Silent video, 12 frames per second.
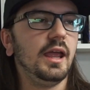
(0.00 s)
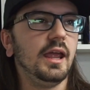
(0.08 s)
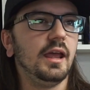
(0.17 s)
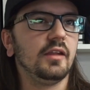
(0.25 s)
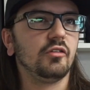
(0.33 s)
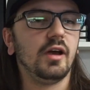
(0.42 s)

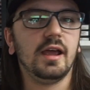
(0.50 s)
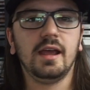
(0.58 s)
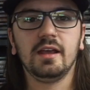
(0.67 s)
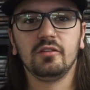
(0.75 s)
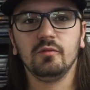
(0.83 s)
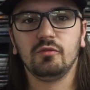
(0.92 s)
And so I
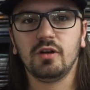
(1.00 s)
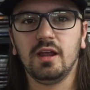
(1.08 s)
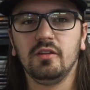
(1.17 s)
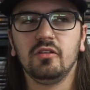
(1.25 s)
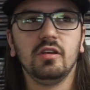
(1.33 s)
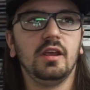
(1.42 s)
asked some
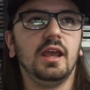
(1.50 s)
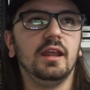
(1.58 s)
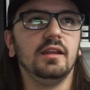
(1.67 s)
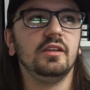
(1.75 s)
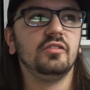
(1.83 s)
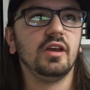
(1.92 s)
friends,
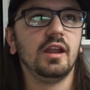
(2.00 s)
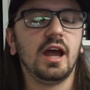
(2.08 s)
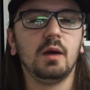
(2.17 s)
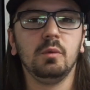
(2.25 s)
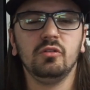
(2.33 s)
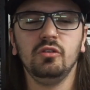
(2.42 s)
and they said,
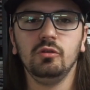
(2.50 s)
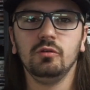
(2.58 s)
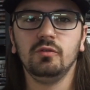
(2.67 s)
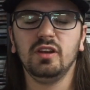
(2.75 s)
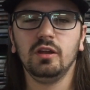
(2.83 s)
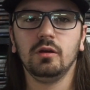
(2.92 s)
how about you do
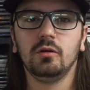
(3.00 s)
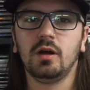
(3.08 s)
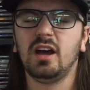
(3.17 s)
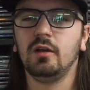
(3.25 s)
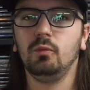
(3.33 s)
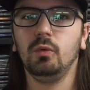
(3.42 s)
a video
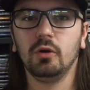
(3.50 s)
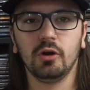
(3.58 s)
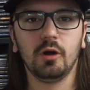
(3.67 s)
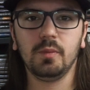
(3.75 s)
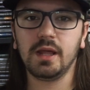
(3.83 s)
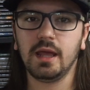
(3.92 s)
on where it
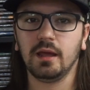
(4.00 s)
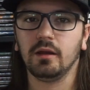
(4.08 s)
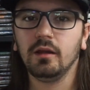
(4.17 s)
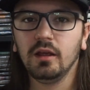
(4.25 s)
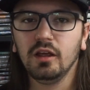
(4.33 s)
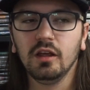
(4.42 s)
all
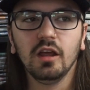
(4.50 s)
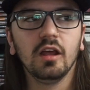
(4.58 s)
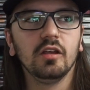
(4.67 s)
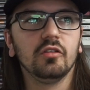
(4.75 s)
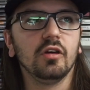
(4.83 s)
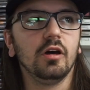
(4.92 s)
began?
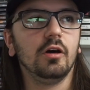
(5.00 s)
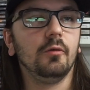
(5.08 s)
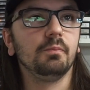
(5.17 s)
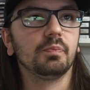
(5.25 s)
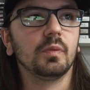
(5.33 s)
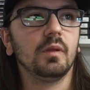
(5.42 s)

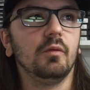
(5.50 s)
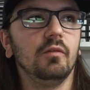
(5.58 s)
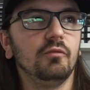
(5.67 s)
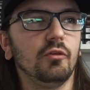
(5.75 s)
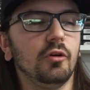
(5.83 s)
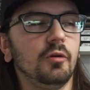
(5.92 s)
So,
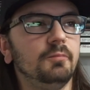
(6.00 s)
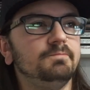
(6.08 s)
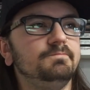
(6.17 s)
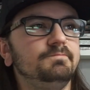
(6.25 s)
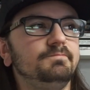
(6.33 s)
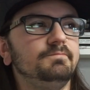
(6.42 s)
for
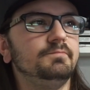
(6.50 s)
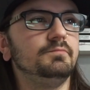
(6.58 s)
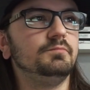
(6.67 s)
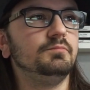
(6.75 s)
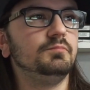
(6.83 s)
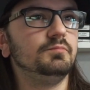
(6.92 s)

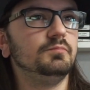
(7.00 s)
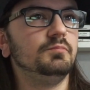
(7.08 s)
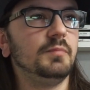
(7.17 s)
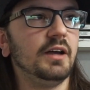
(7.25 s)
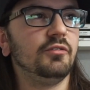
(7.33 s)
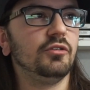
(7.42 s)

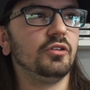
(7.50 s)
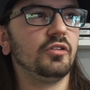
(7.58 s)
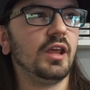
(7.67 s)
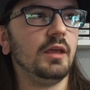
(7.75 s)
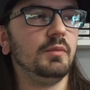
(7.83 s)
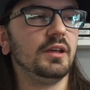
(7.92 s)
my
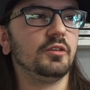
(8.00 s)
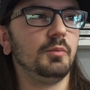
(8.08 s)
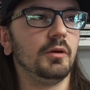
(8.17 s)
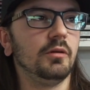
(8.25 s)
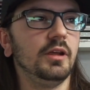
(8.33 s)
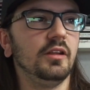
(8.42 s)
first gaming
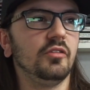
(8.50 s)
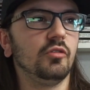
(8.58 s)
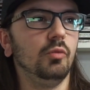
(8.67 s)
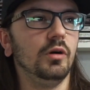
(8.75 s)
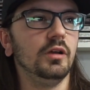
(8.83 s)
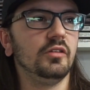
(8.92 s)

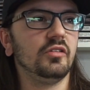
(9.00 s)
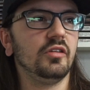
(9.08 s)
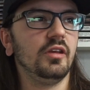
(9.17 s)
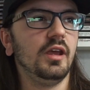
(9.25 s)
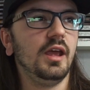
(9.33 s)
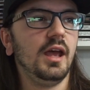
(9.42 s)
experience
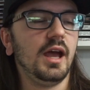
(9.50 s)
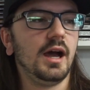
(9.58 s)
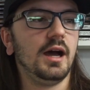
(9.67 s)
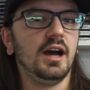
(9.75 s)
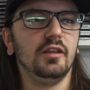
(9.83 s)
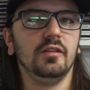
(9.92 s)
was
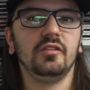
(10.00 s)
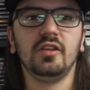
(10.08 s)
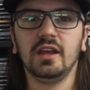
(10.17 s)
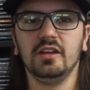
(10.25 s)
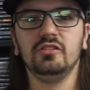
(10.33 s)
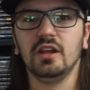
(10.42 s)
on the
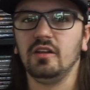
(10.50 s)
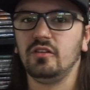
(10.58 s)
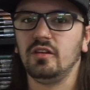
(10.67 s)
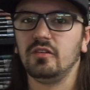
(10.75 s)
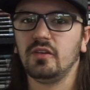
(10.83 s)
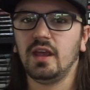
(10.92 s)
Sega
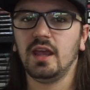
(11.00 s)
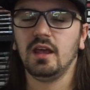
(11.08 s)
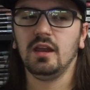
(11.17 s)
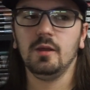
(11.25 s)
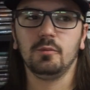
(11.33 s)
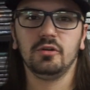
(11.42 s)
Genesis,
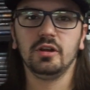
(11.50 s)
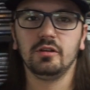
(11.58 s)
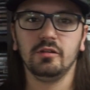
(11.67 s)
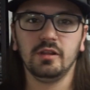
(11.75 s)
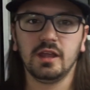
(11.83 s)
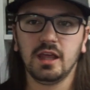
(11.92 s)
and in
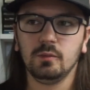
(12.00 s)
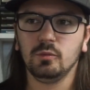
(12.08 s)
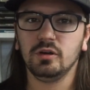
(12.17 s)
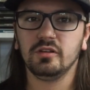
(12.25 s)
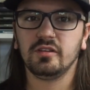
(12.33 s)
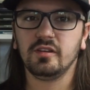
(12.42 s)
particular the game
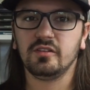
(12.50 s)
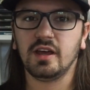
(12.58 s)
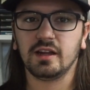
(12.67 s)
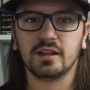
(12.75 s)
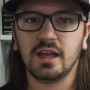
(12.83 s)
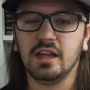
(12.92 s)
was
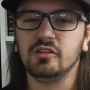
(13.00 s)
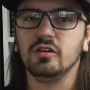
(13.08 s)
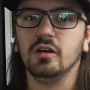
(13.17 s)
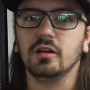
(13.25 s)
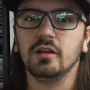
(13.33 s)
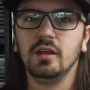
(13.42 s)
Sonic the
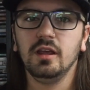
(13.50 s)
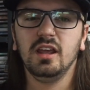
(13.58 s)
Hedgehog.